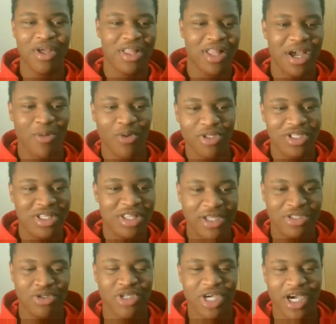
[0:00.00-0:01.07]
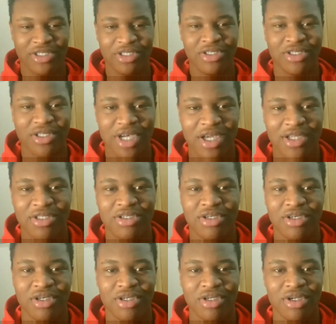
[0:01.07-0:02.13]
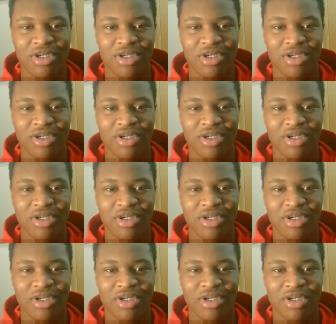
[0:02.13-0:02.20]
What led you to actually decide to